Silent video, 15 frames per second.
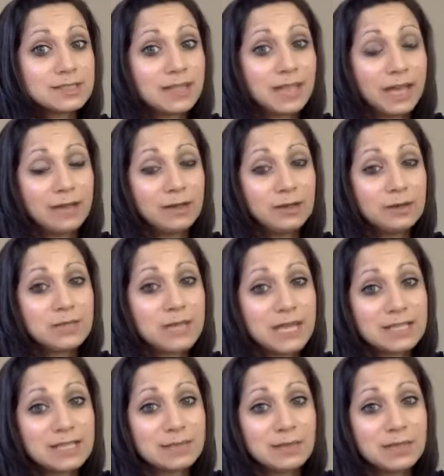that you take
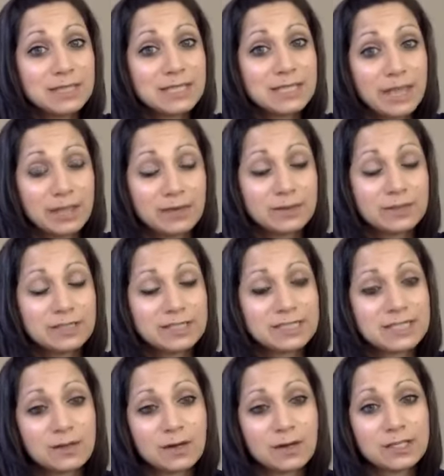some of these ethical
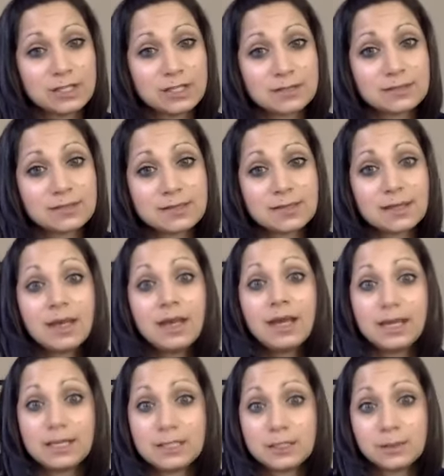considerations
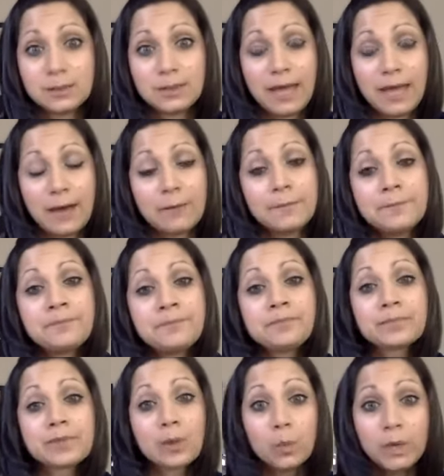into account.
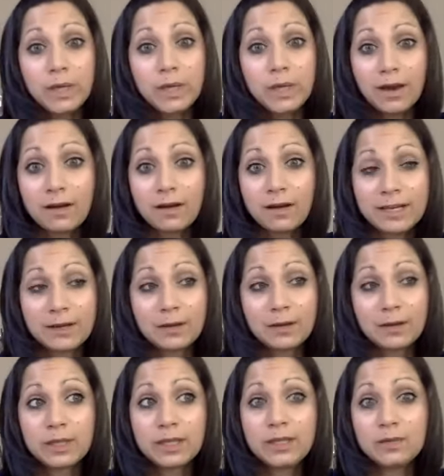We are in a
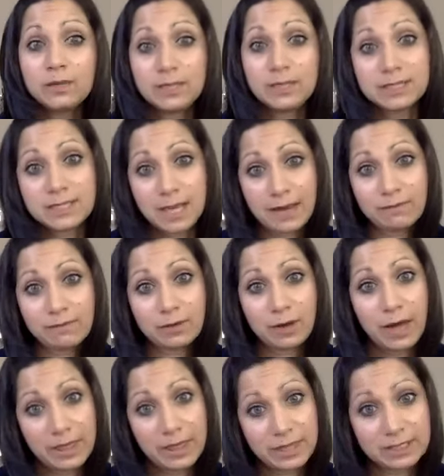really unique time for
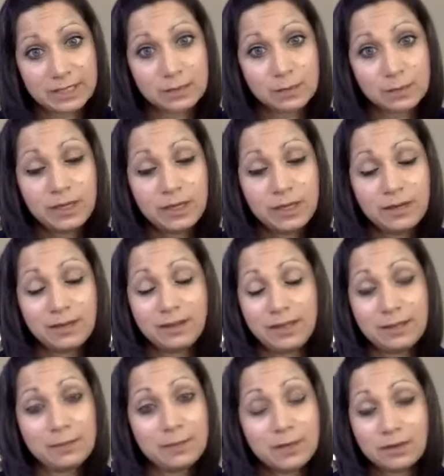ethics. In
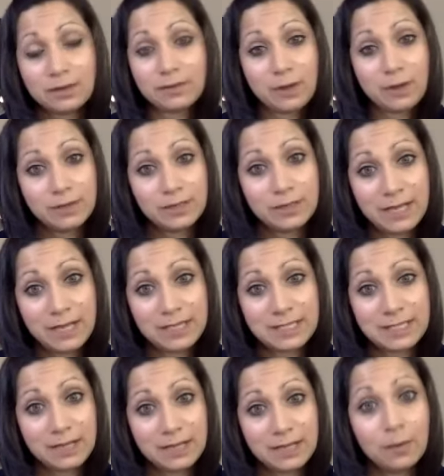the middle of
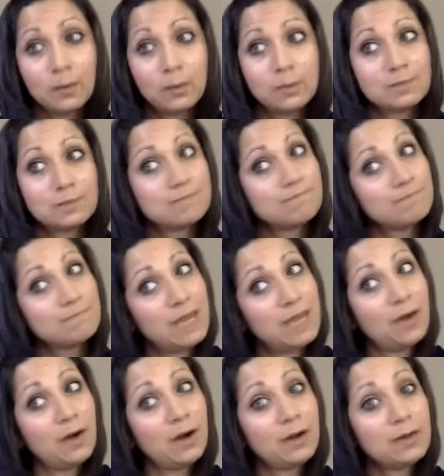COVID-19, there
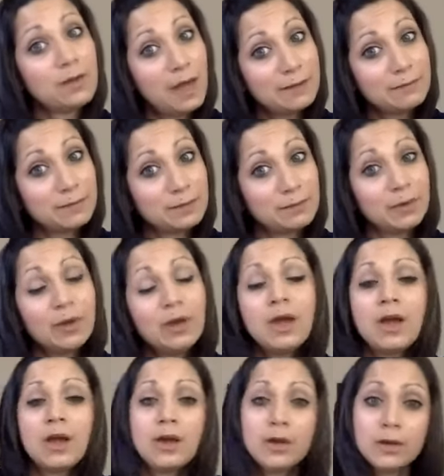are a lot of people
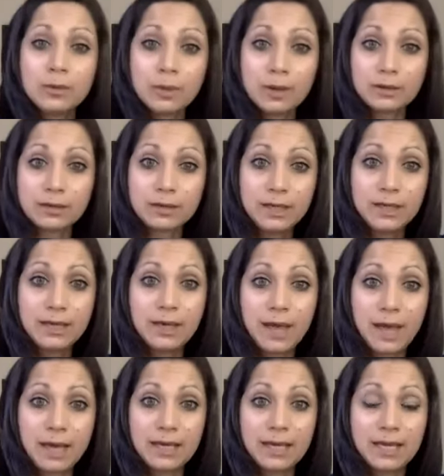who are looking
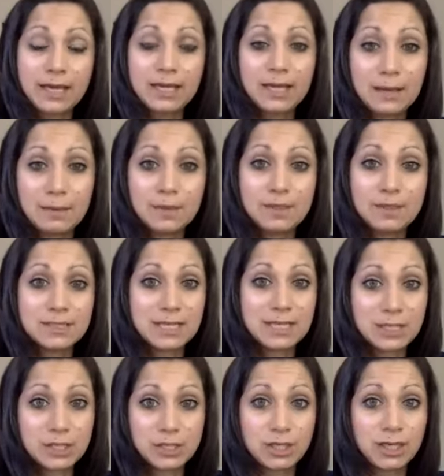at getting an
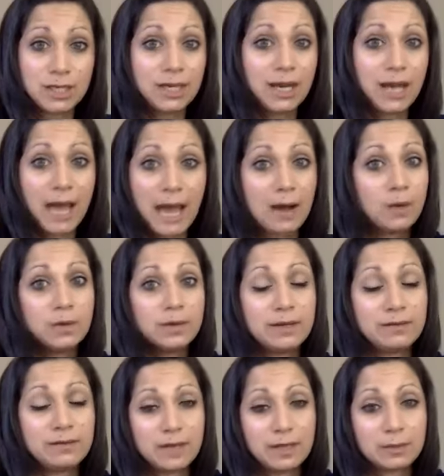immunization out and
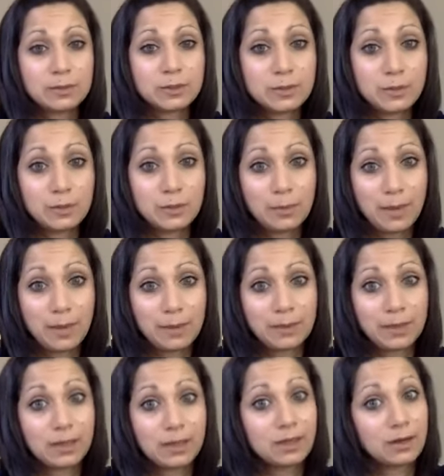available to the public.
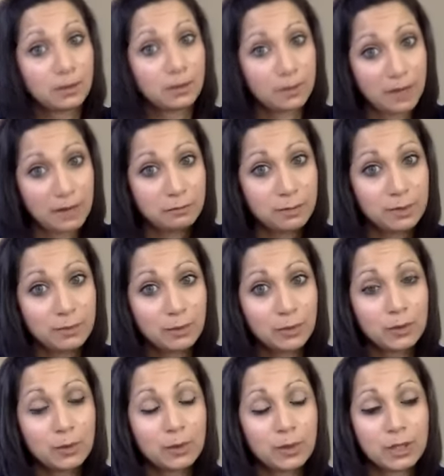There are a lot of people
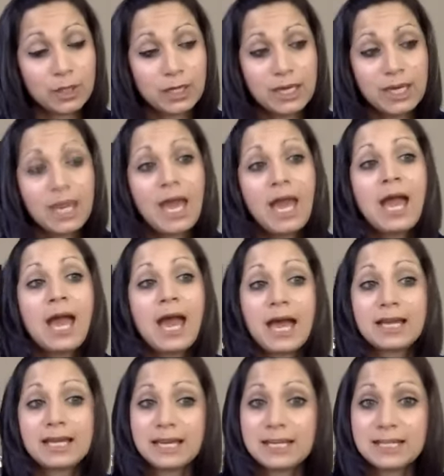who are looking
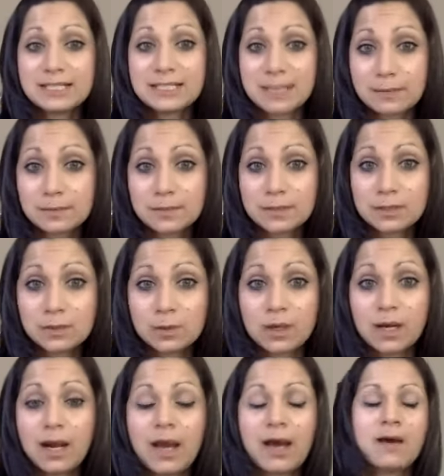at getting some
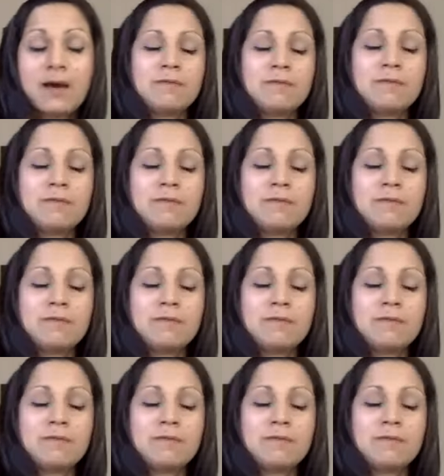sort of,